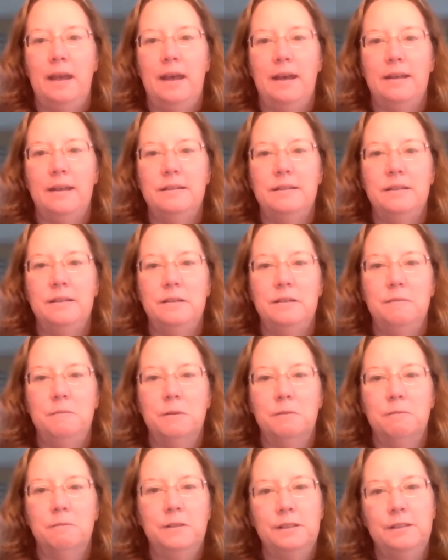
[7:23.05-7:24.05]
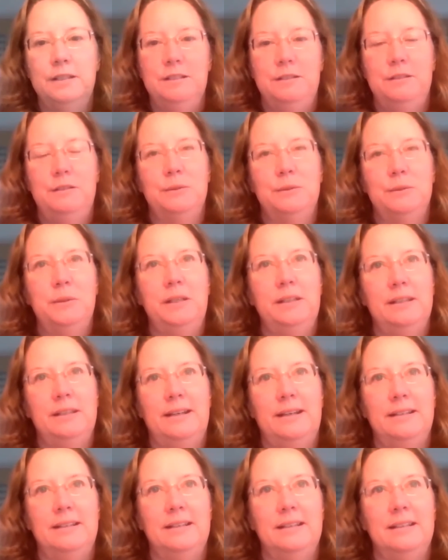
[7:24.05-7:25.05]
And we're really doing
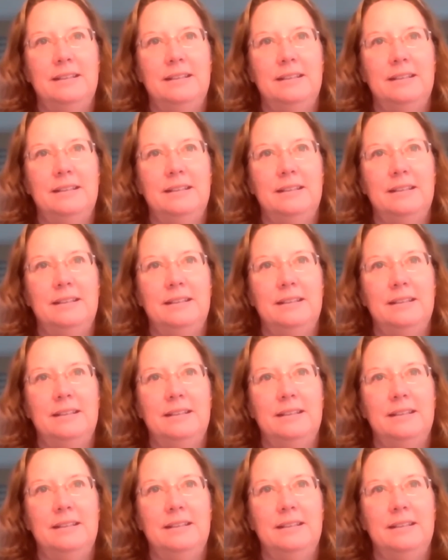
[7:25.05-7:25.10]
that